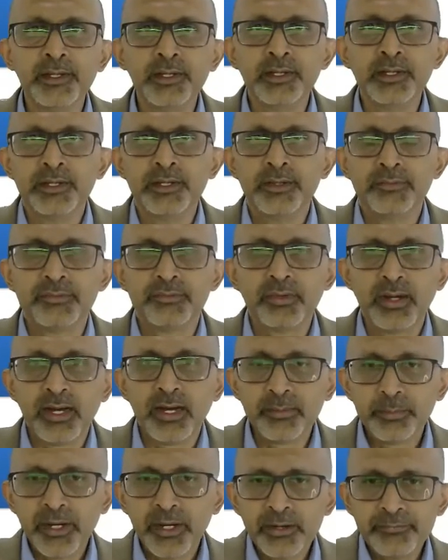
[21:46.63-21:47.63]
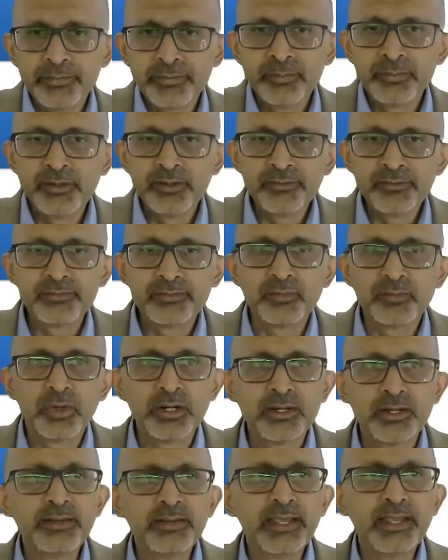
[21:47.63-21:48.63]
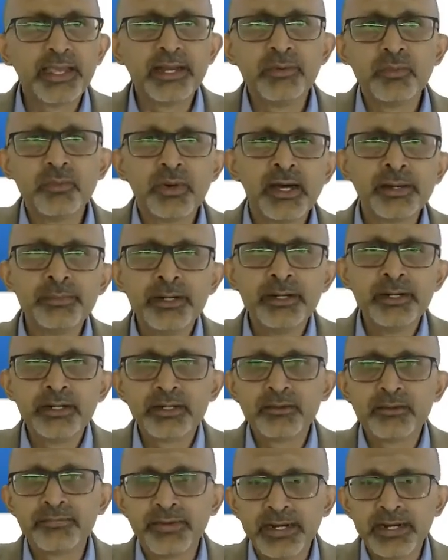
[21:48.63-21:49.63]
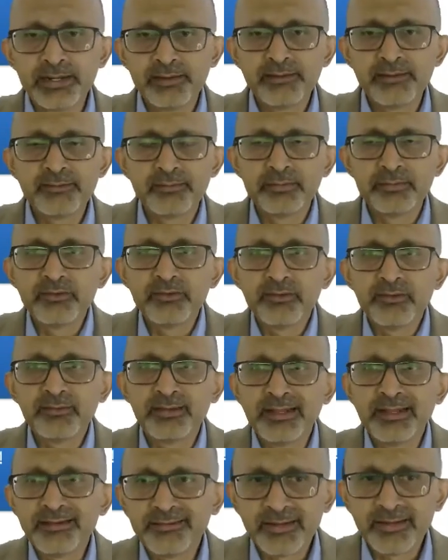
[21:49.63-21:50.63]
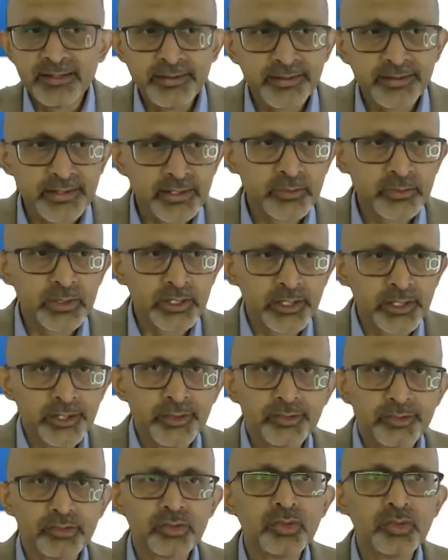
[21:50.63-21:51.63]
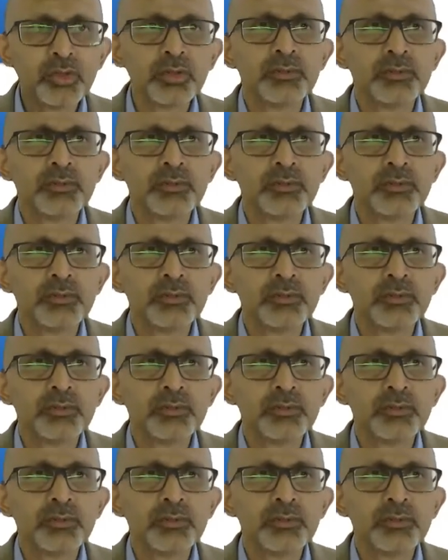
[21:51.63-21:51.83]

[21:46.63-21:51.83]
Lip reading: So apart from this, what are the environmental factors which is less under our control?